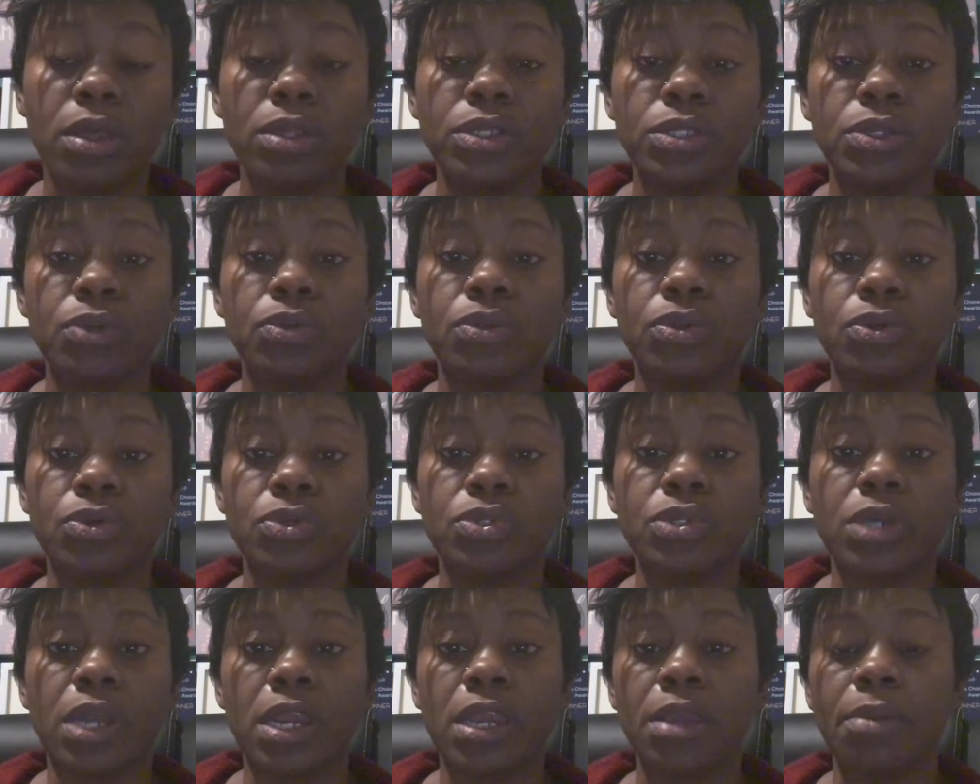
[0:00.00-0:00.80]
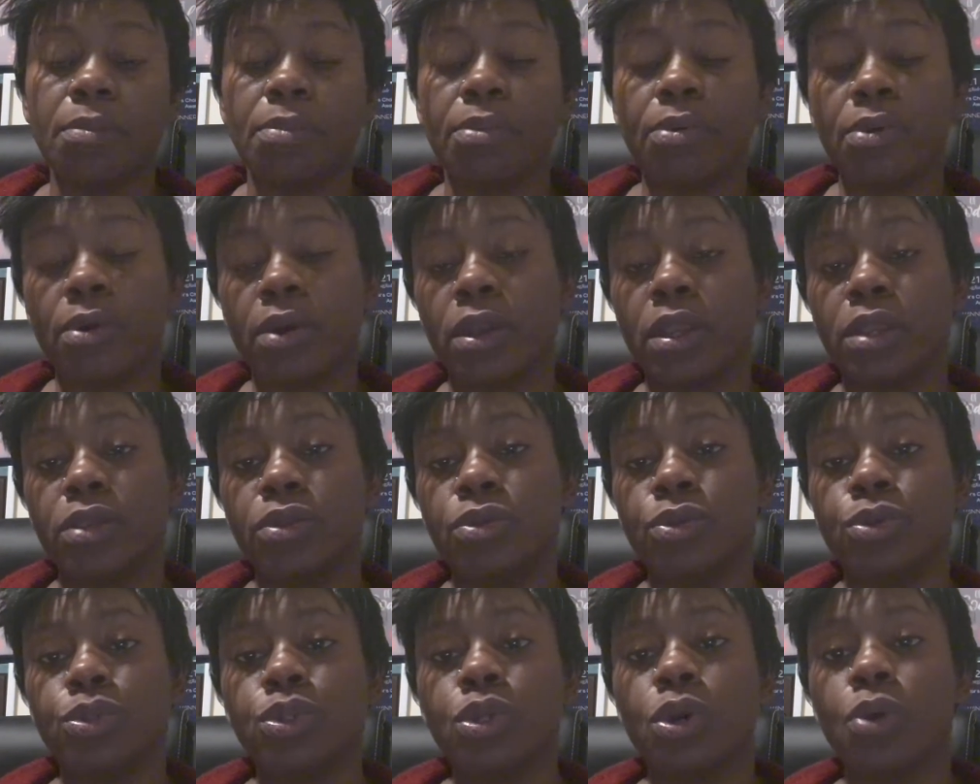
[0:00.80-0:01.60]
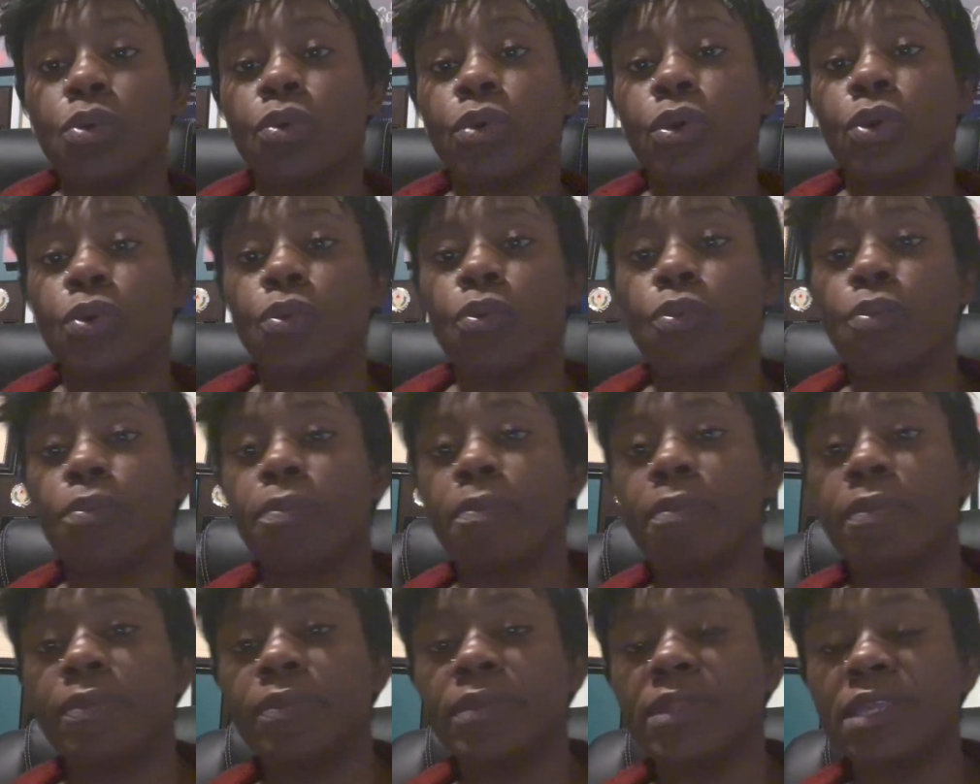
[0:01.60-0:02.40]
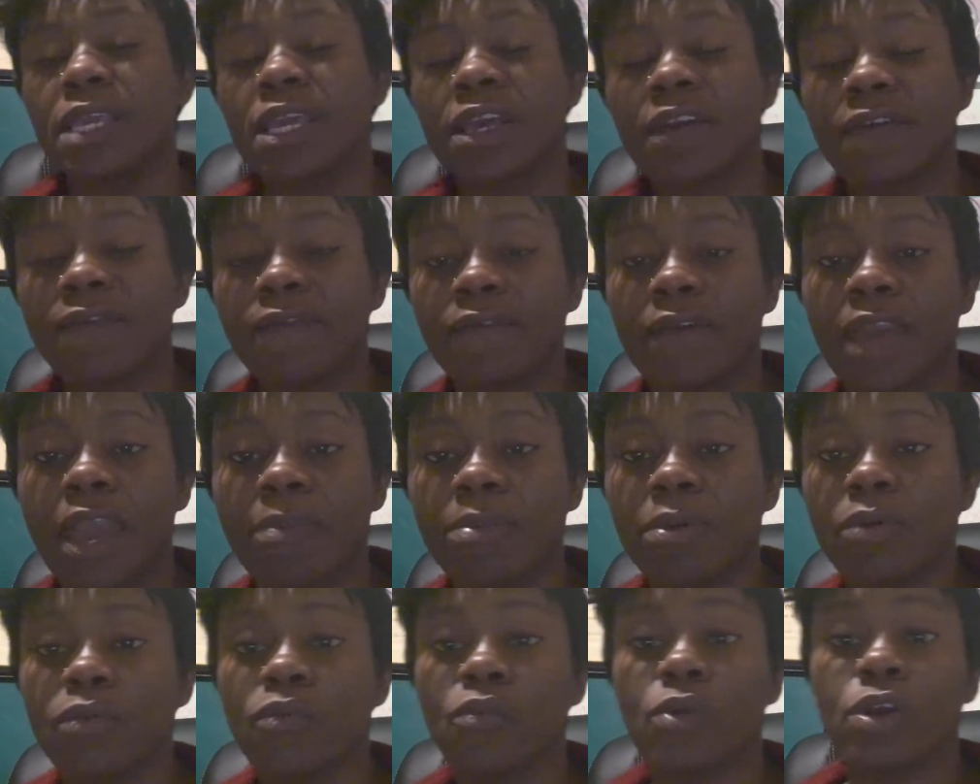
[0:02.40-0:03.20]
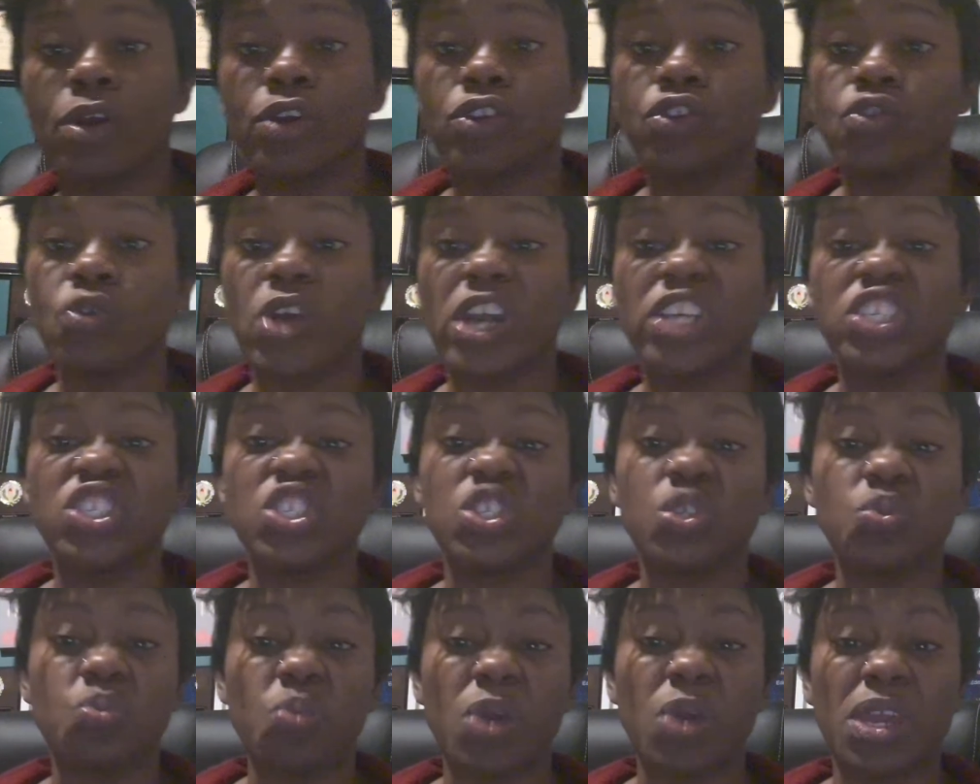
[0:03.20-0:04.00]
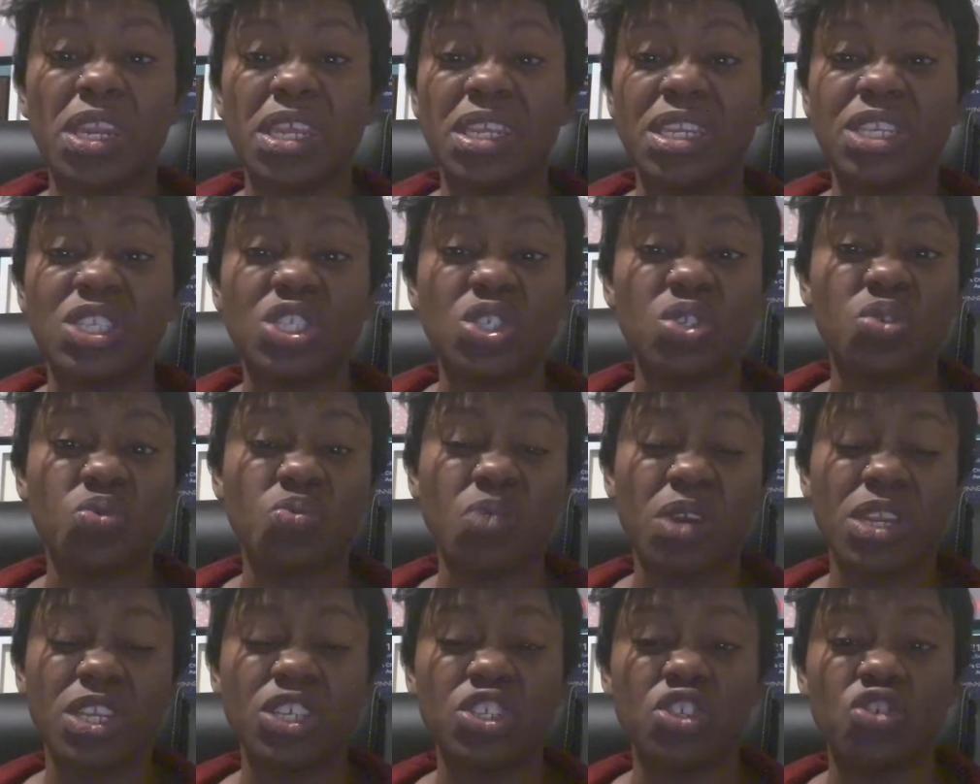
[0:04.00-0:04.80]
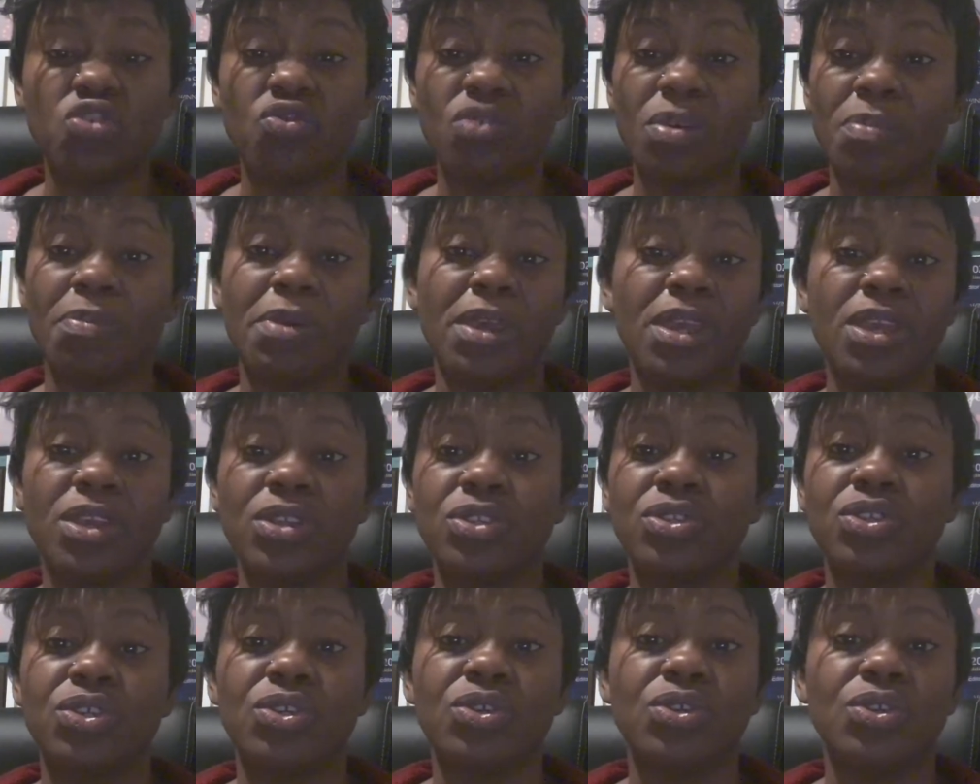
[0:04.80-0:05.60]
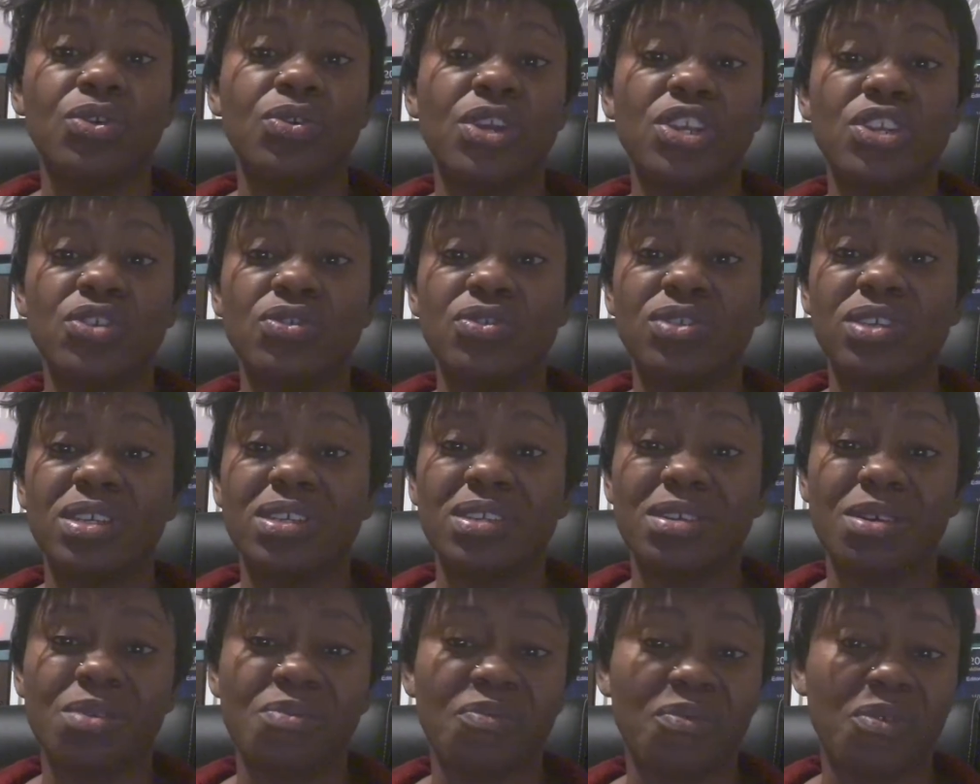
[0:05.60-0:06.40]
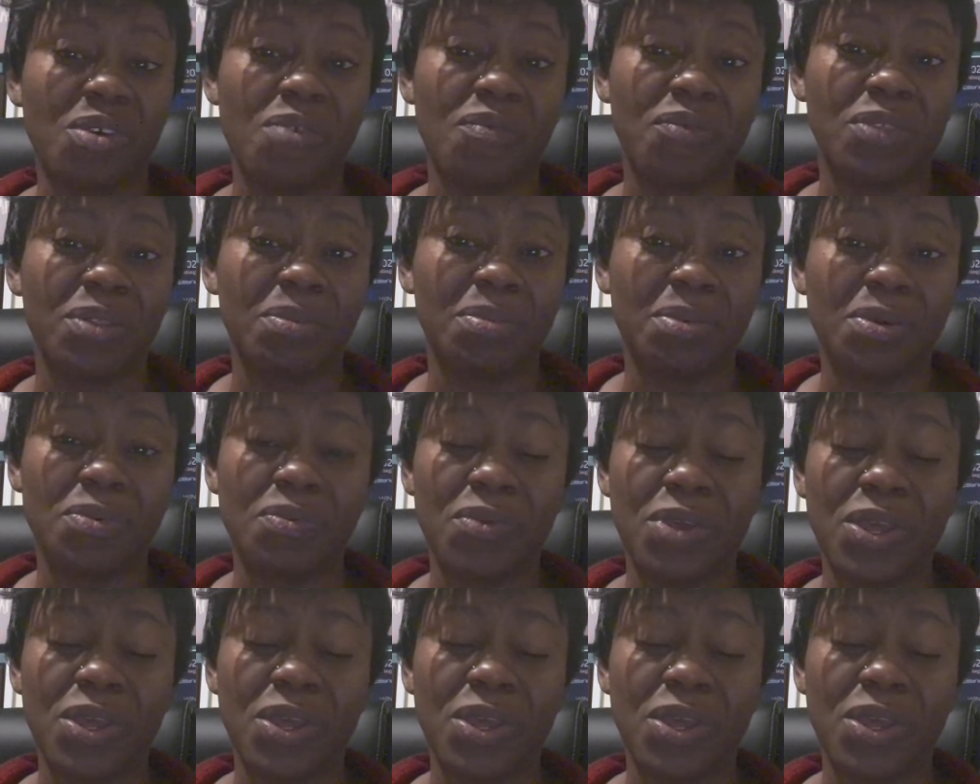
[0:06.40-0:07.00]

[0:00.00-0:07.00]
So those are important. You don't want to take a fabric where you are sweating and sweat is dripping into you and you just uncomfortable.